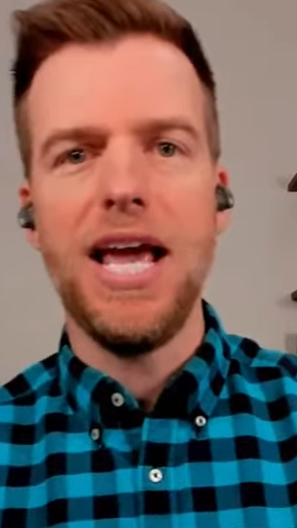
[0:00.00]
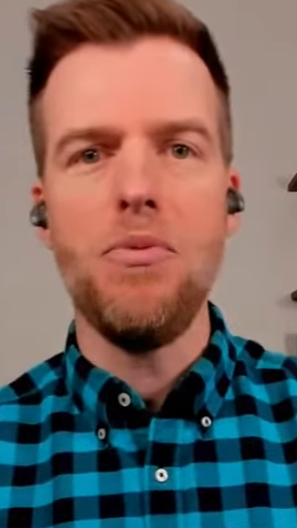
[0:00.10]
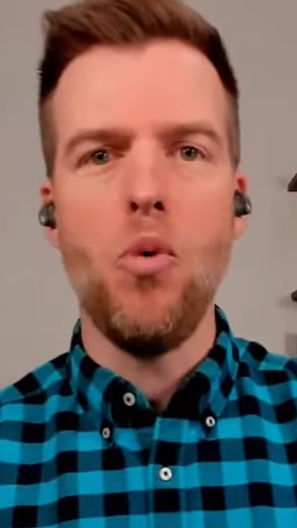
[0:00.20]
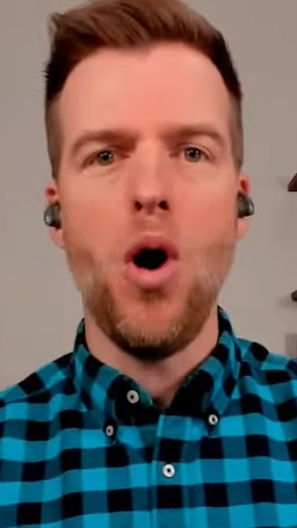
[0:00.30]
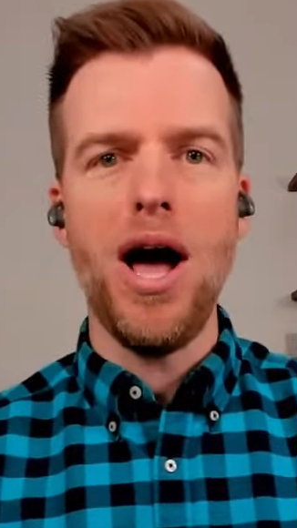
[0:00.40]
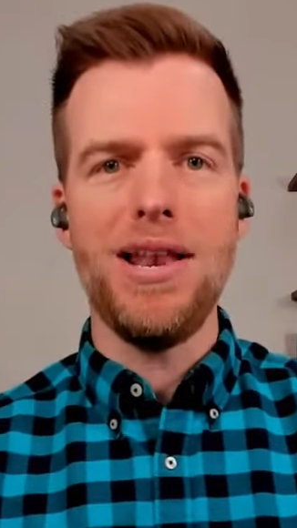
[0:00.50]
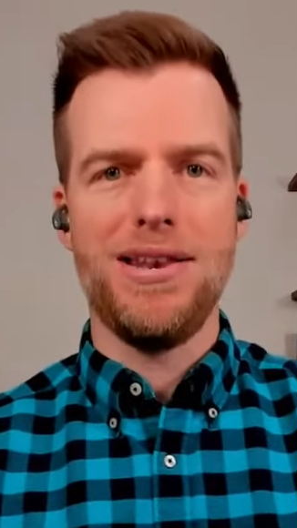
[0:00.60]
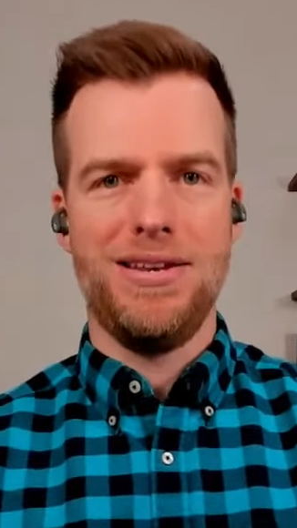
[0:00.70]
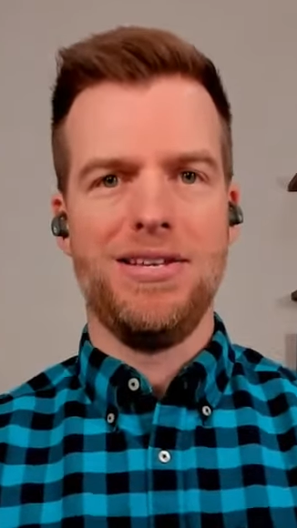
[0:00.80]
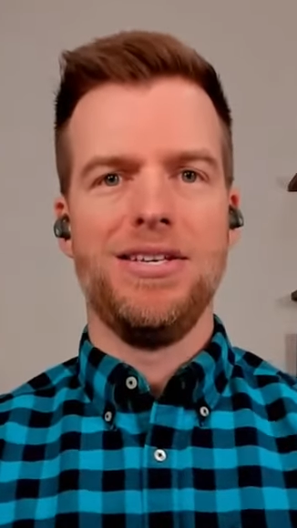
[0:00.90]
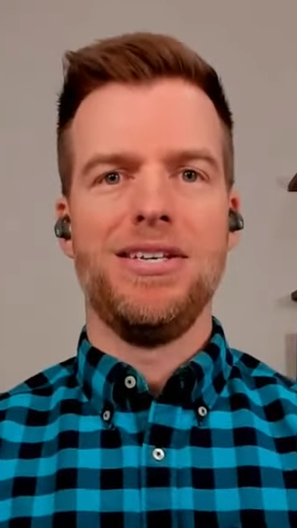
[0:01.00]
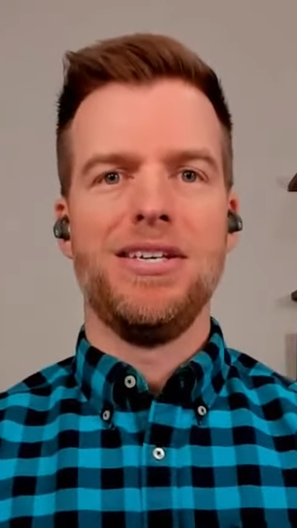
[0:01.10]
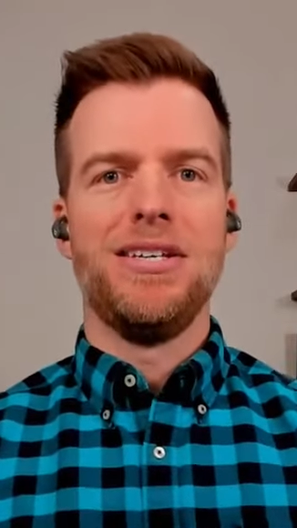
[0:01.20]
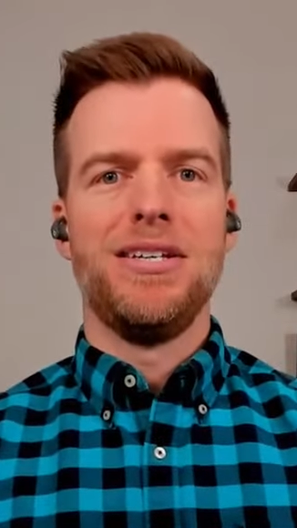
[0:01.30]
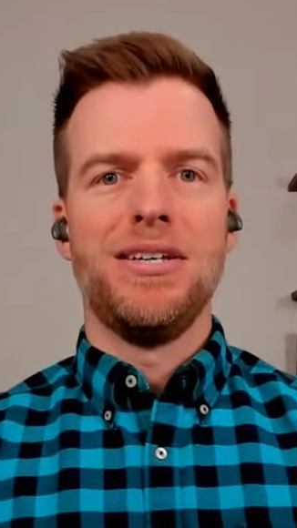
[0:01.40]
game one
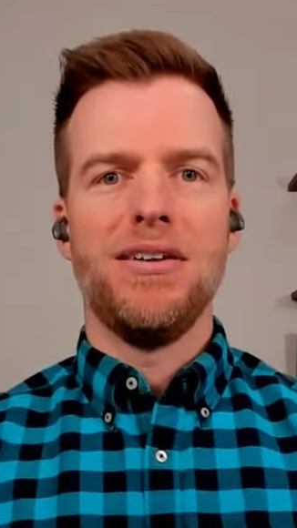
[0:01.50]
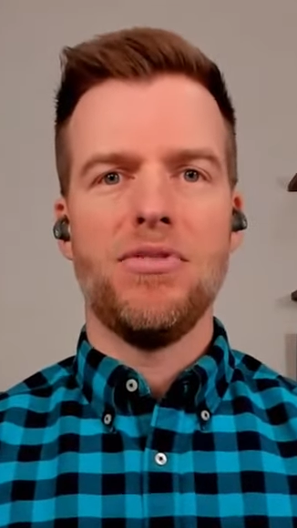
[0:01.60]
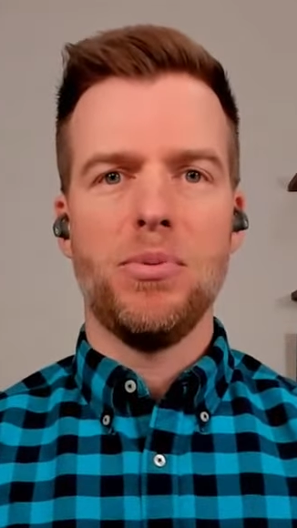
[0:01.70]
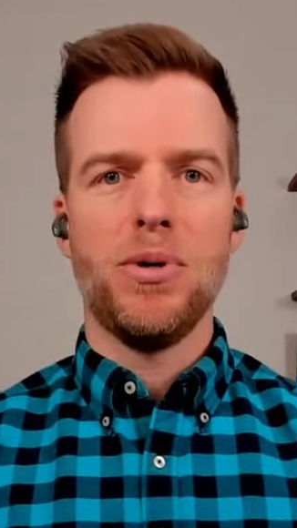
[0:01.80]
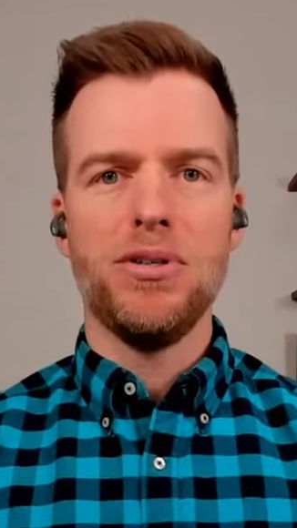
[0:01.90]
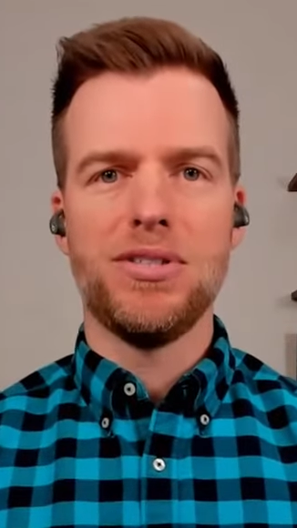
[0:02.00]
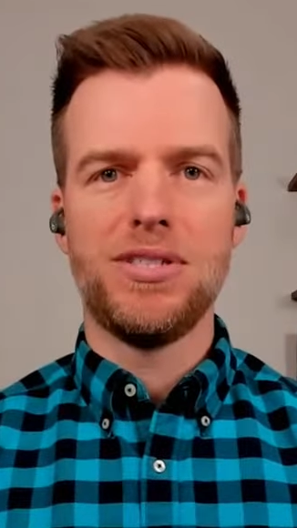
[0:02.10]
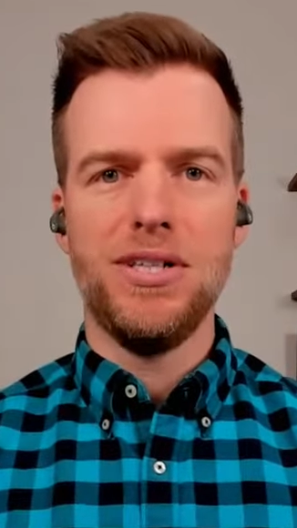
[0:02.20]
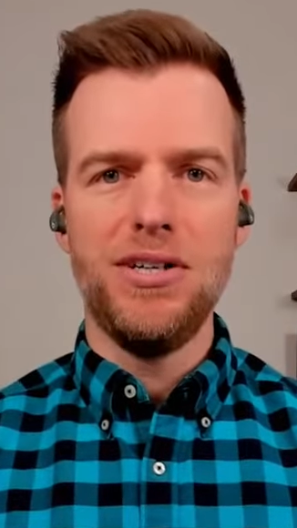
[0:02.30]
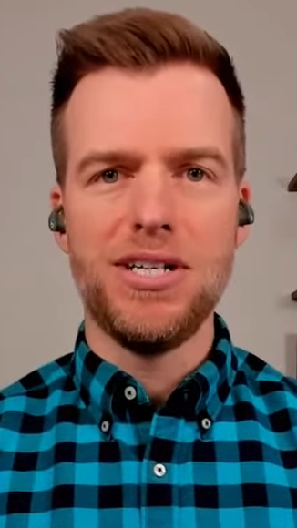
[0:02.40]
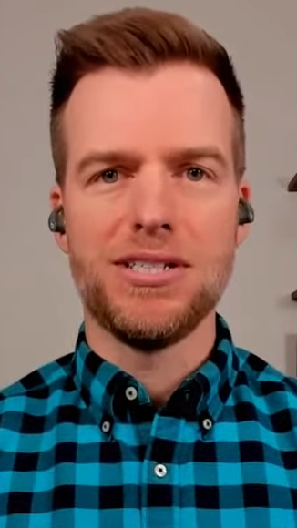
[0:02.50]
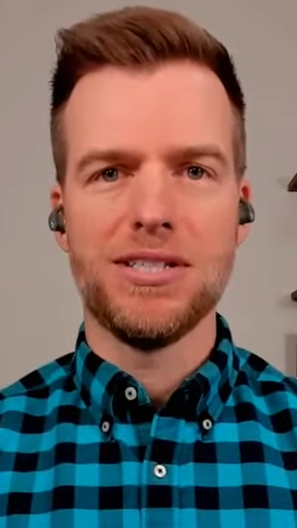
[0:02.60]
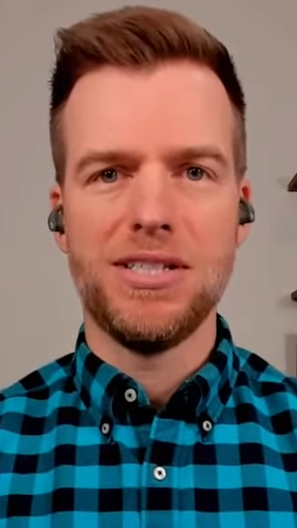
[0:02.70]
of the World Series.